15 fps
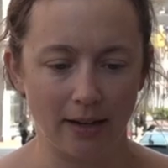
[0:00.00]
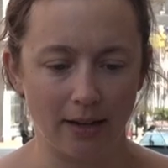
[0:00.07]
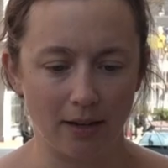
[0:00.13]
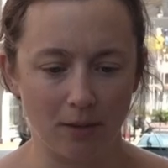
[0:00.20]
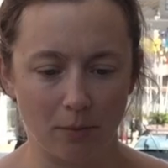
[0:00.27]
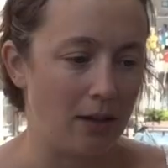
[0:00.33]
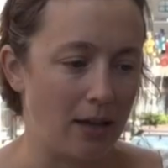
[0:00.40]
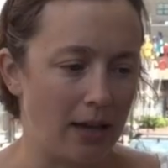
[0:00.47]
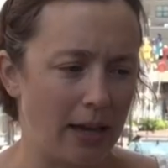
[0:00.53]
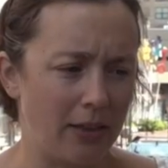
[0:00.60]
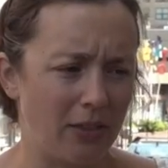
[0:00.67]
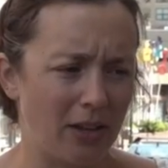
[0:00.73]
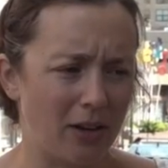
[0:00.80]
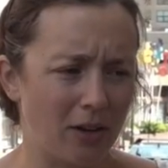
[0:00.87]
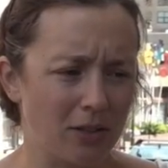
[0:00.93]
and
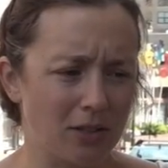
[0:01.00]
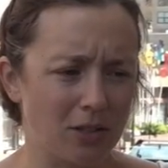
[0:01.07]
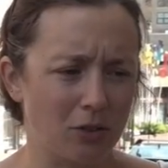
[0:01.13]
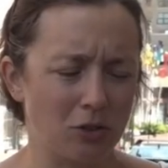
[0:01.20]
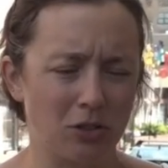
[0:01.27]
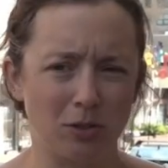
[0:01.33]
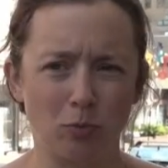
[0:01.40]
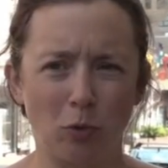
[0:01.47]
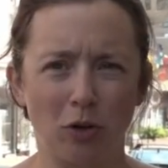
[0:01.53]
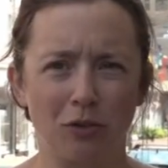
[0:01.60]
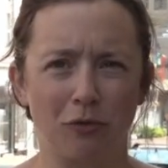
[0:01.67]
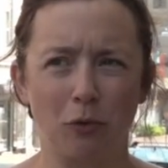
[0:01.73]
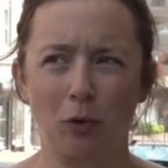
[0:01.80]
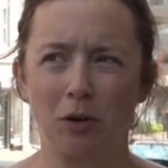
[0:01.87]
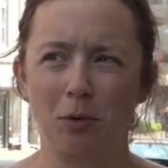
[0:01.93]
then also just more
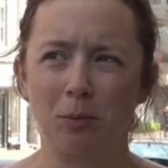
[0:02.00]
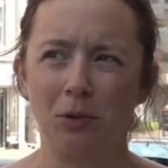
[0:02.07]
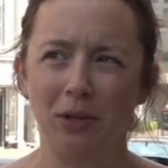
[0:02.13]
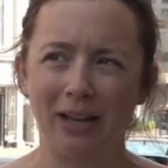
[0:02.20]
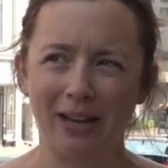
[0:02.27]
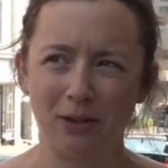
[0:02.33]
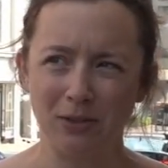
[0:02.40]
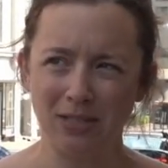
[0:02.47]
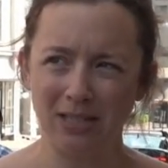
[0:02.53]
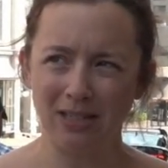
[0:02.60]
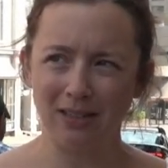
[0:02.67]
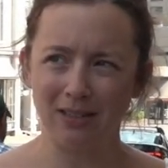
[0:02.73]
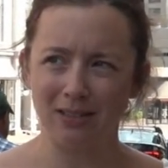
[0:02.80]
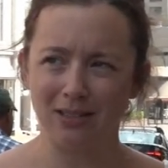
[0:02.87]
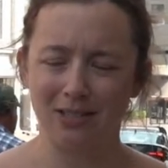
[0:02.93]
affordable
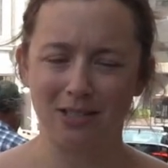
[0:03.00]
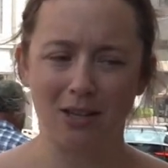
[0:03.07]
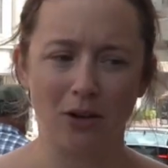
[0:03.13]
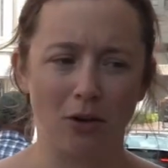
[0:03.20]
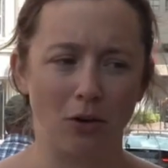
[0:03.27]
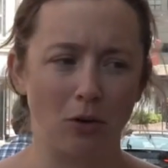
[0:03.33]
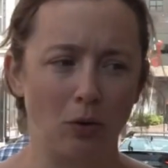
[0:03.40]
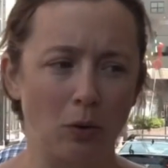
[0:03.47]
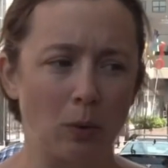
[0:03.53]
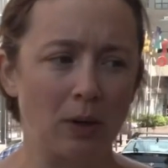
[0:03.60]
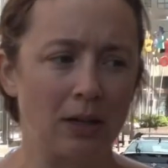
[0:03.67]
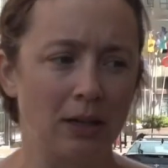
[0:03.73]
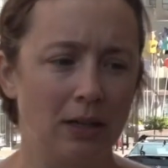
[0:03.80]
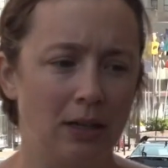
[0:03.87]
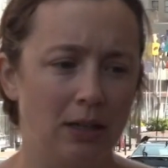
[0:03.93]
housing. So